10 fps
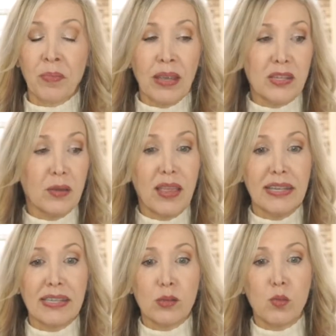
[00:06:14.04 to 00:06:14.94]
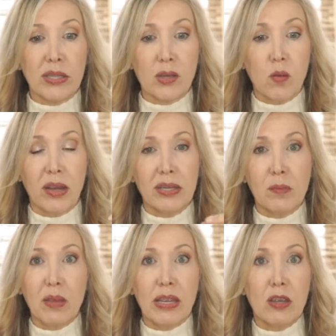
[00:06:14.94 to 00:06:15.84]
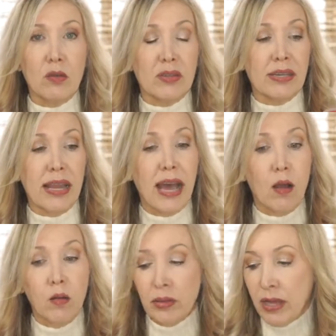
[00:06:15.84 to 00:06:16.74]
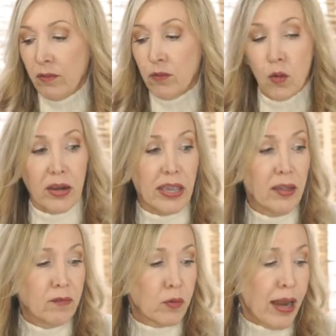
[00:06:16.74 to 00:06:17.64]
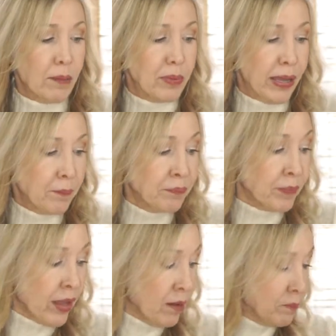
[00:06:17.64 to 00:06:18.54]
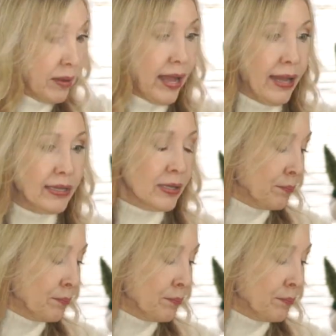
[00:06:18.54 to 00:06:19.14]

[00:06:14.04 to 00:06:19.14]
So this is what's going to be used not only for gift wrapping, but